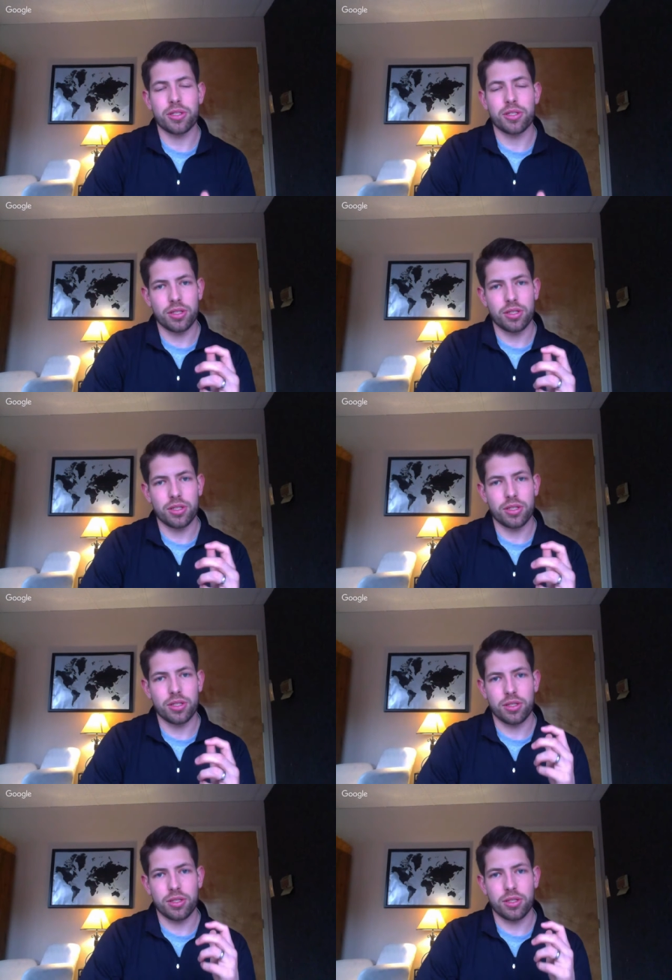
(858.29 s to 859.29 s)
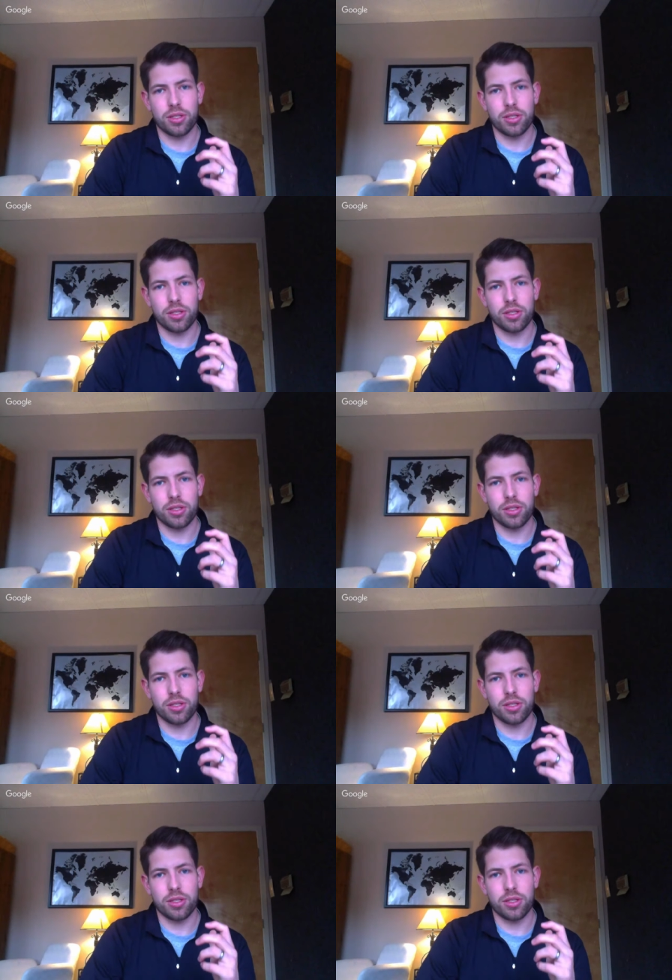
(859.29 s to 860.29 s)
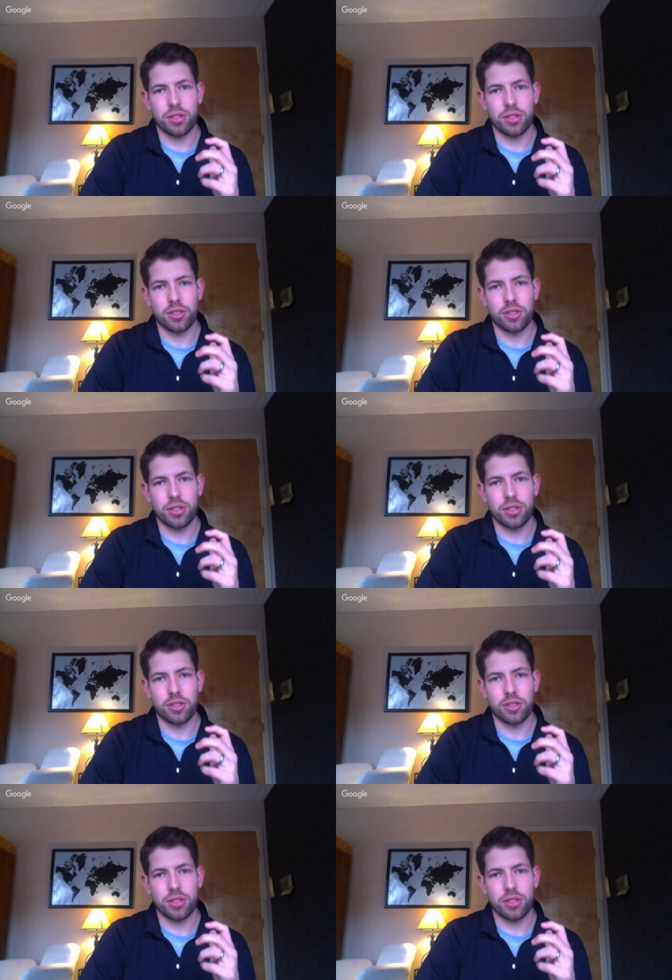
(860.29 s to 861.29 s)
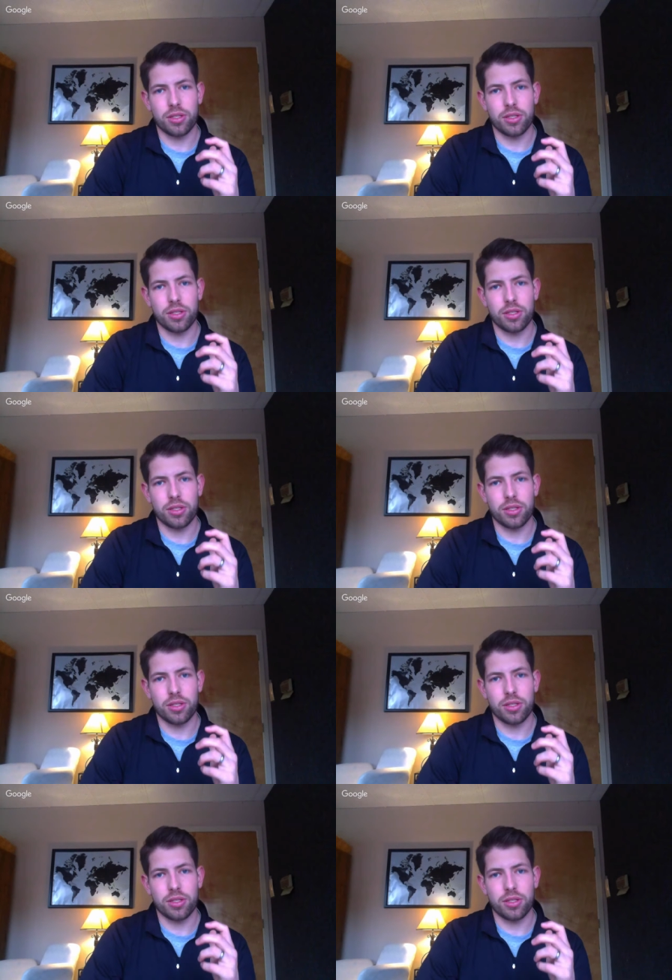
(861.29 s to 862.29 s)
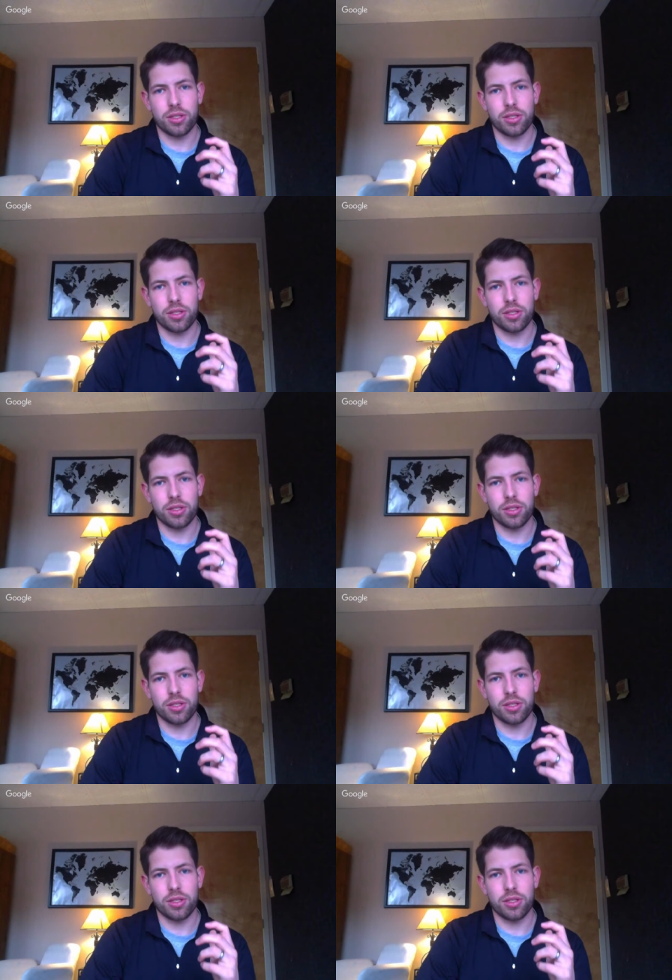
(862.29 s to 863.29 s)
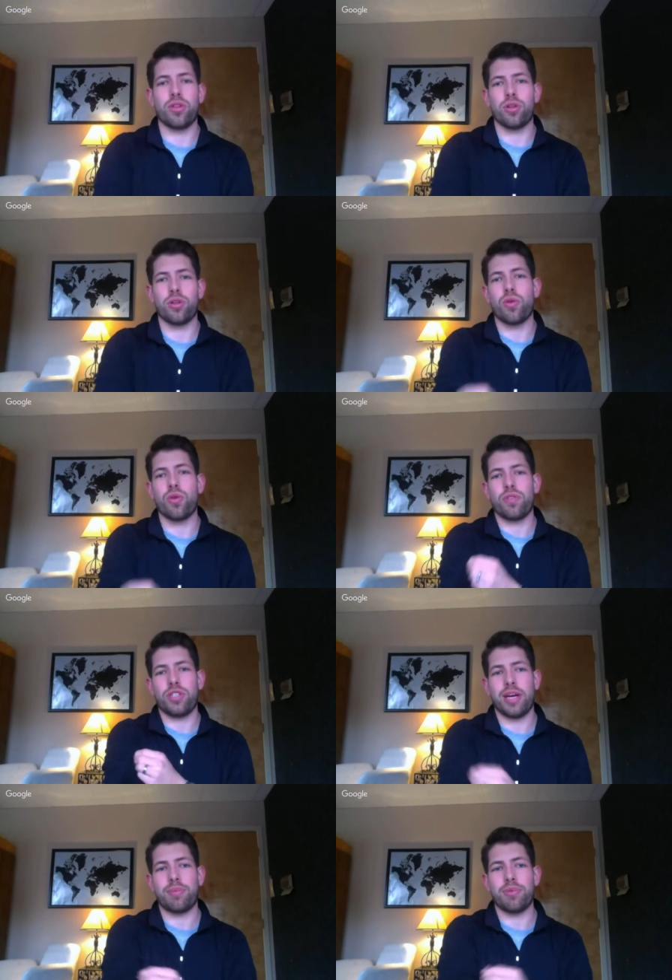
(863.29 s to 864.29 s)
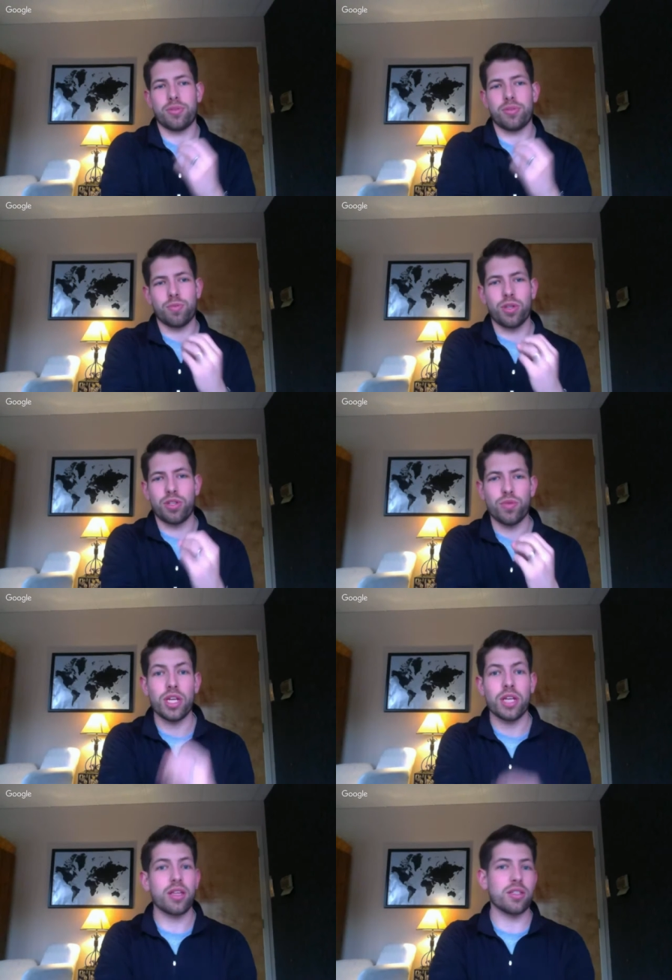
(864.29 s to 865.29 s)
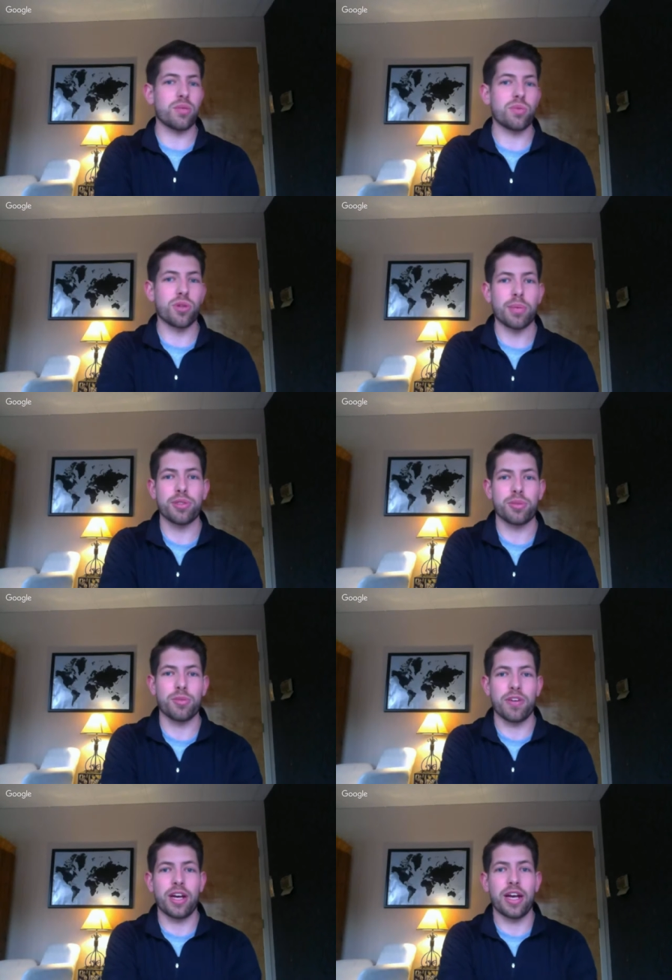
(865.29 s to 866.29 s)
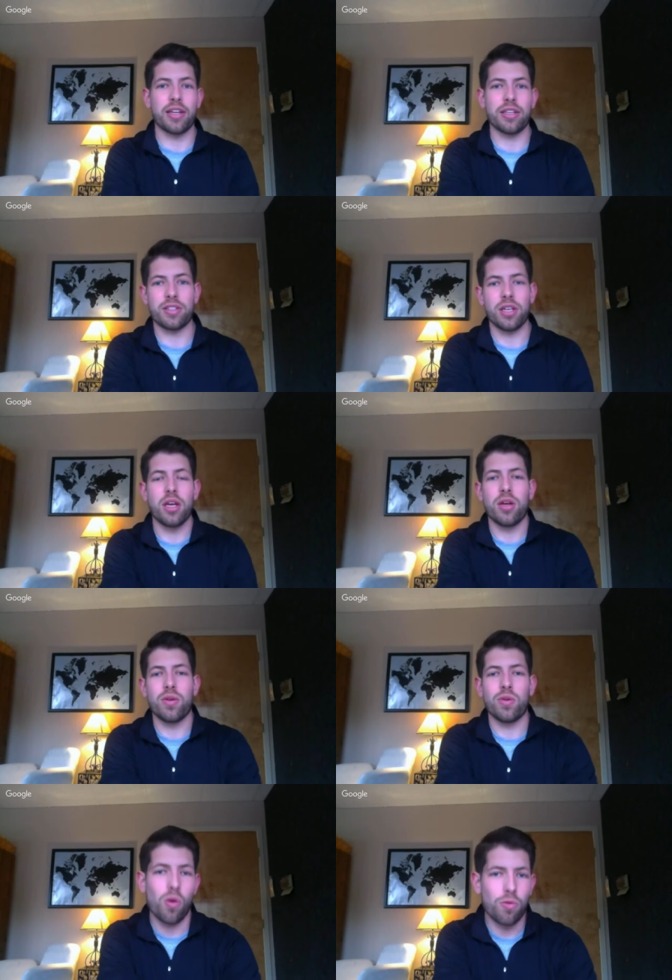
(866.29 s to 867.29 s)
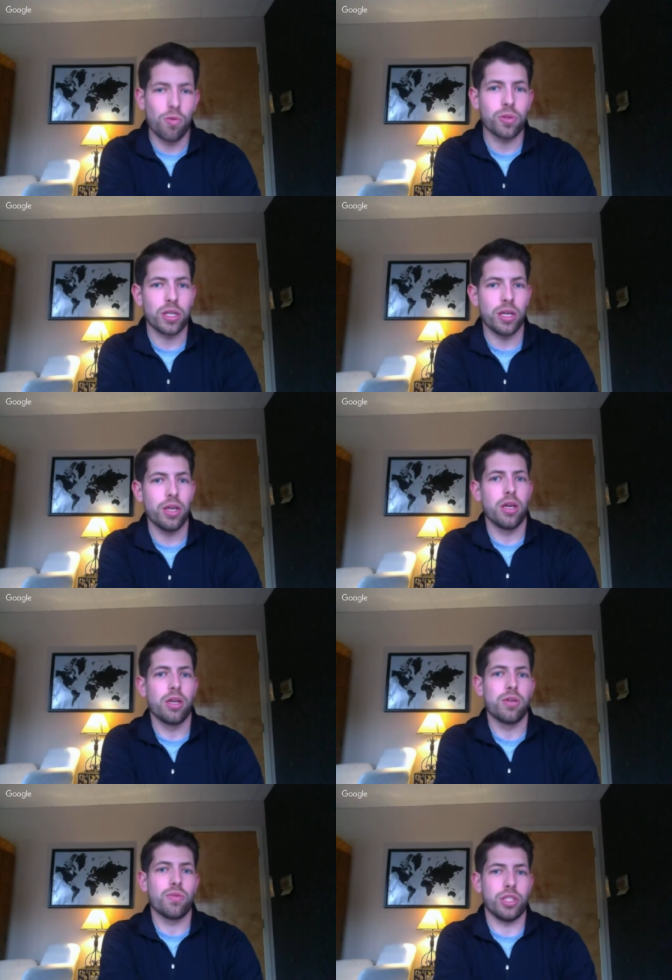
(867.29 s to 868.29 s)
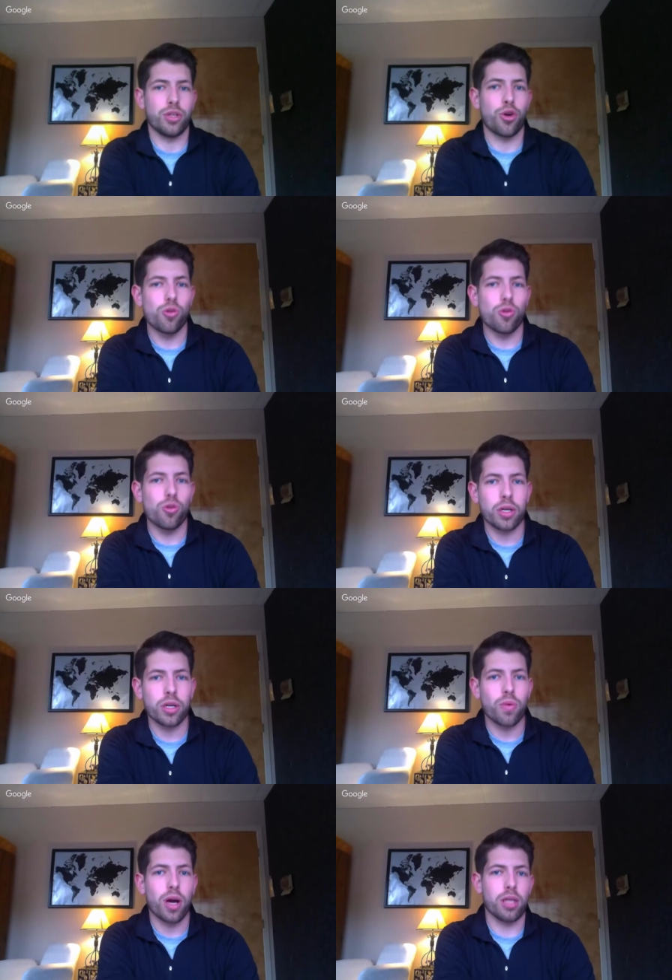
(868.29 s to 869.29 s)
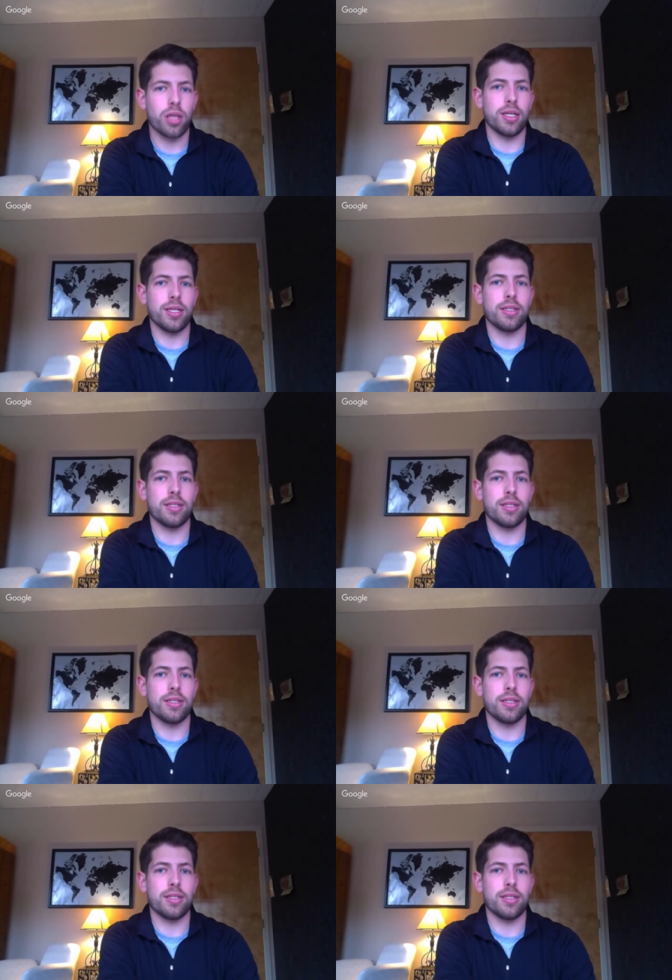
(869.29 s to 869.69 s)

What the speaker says: fruitful and solid as possible. Because in many ways, it's a foundational piece of the growth of a chapter. Is one of the unique things that we're able to provide is hopefully really home run quality